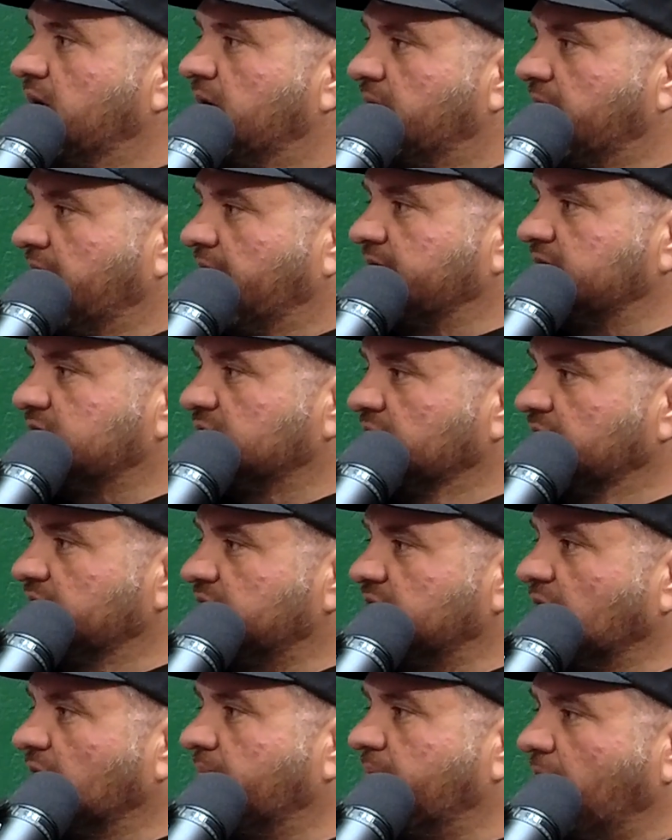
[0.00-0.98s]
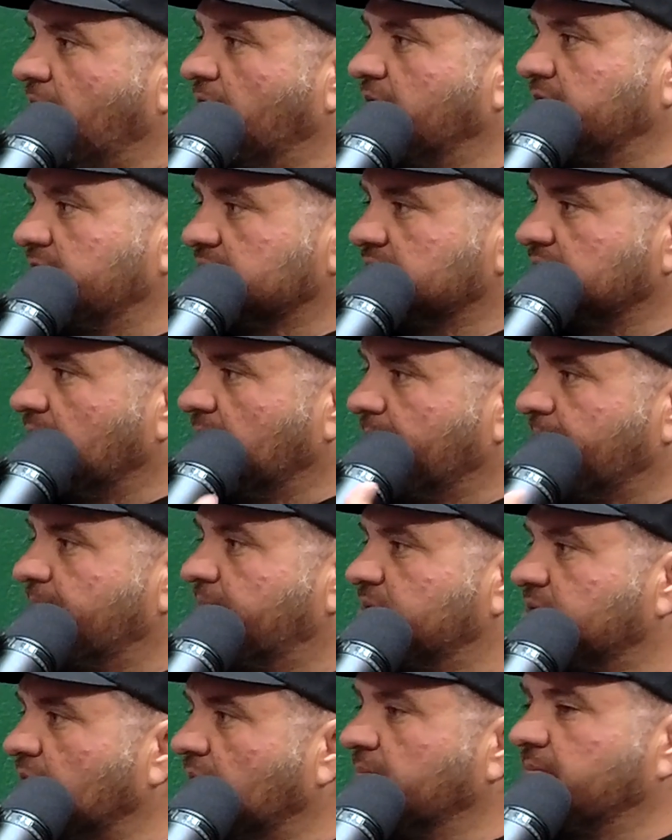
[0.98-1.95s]
Right. So it's all
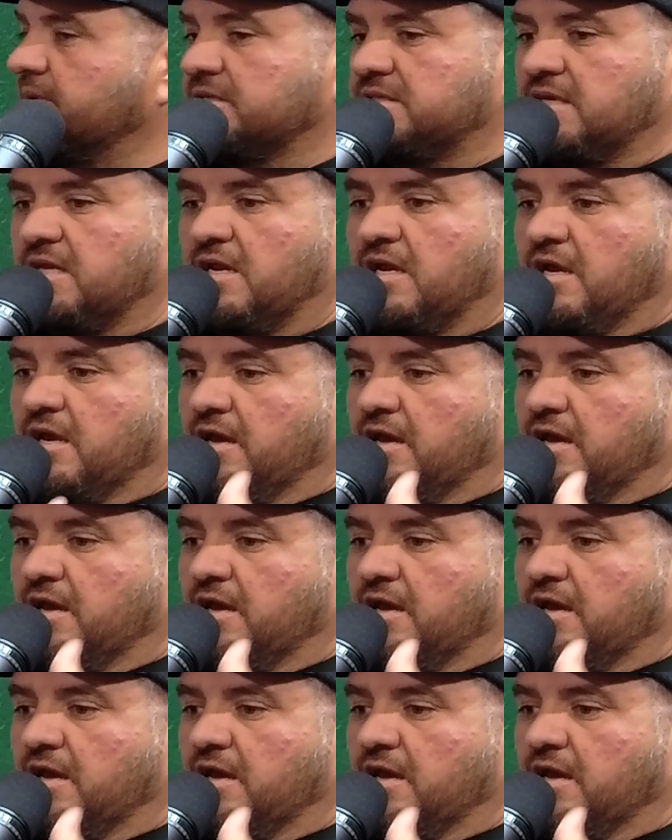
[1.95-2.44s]
mixed in.